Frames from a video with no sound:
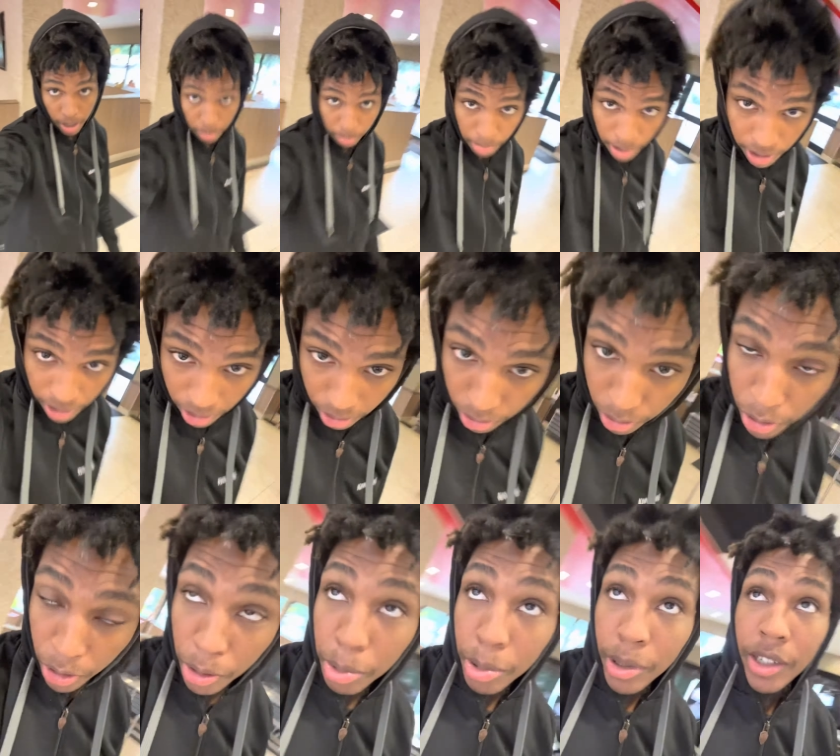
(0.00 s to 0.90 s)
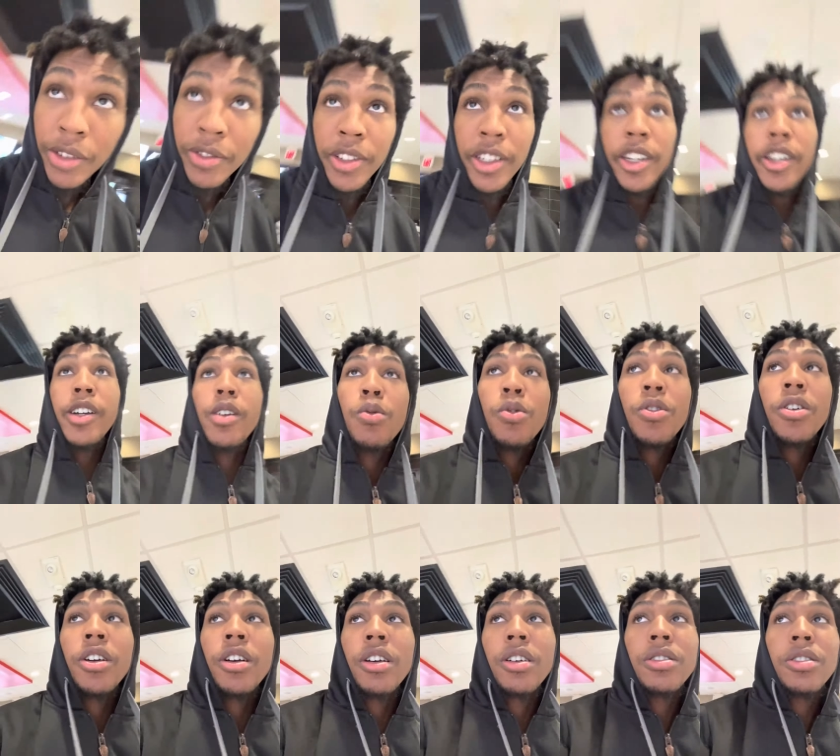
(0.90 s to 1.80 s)
Best YouTuber of the Year
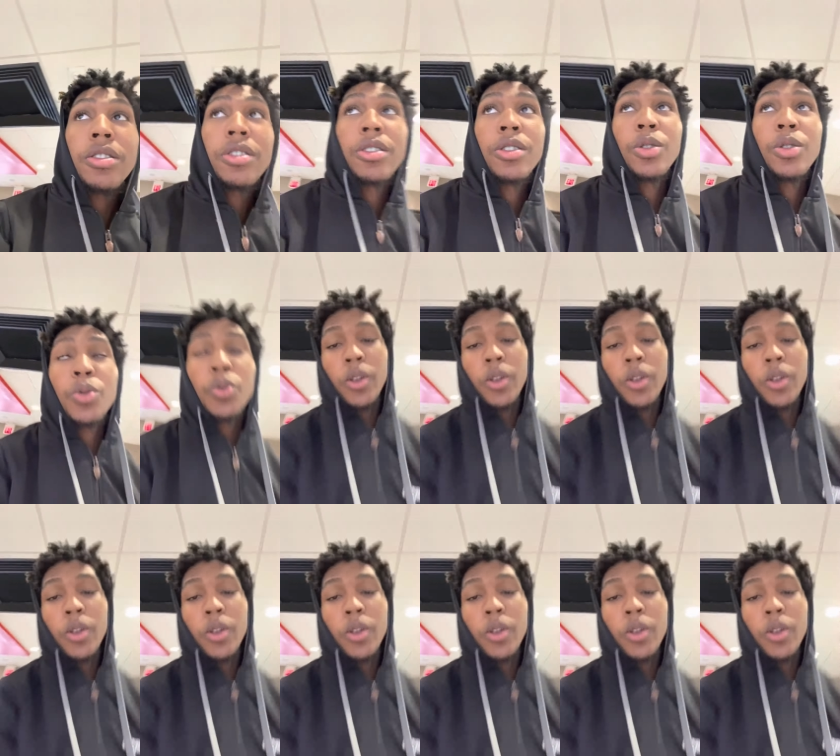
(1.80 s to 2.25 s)
award goes to